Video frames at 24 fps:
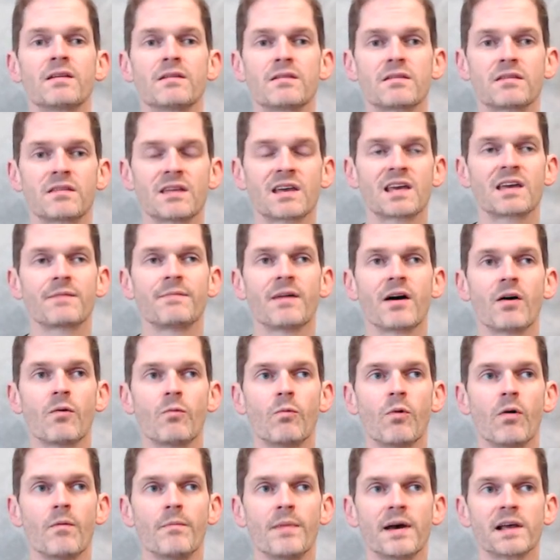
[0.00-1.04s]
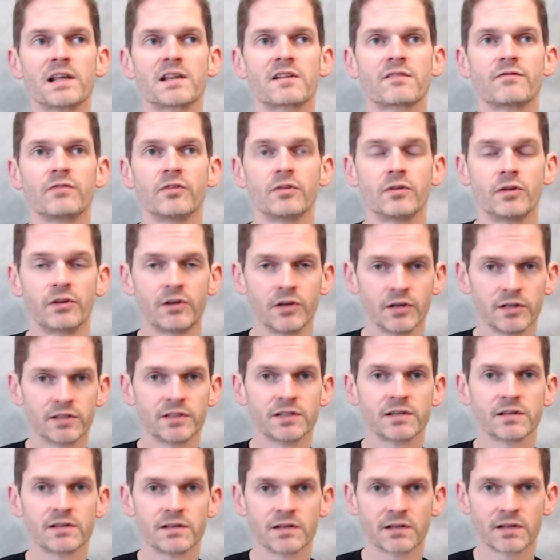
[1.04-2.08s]
think about what makes for a
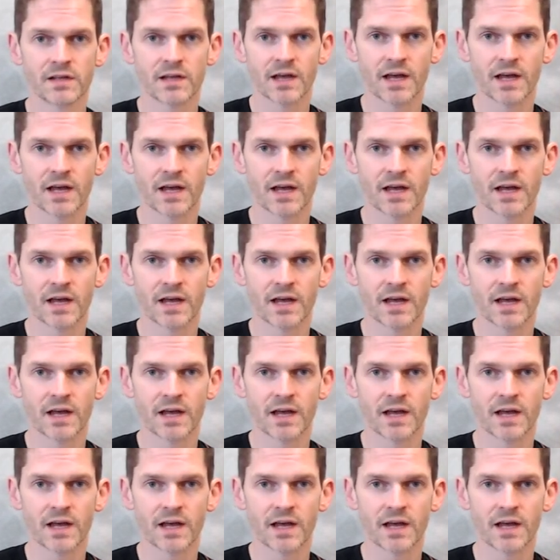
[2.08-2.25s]
good